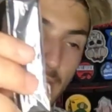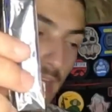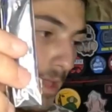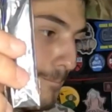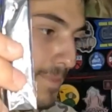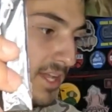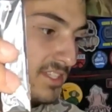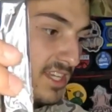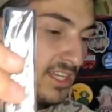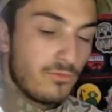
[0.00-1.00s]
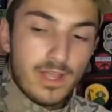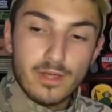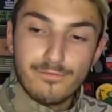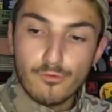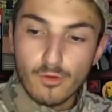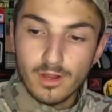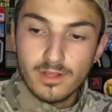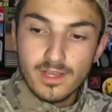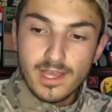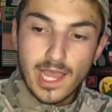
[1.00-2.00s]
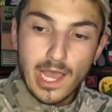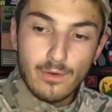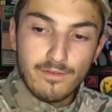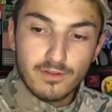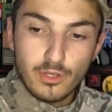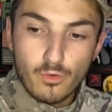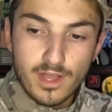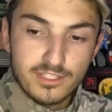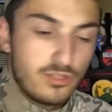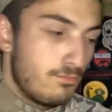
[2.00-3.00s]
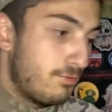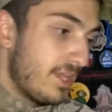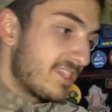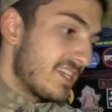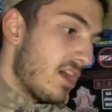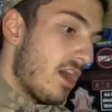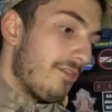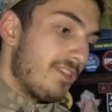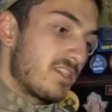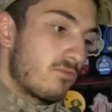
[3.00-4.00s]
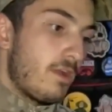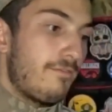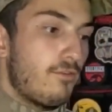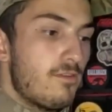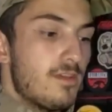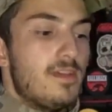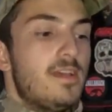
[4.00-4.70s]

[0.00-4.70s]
a Picatinny rail for however you want to place it on this rifle.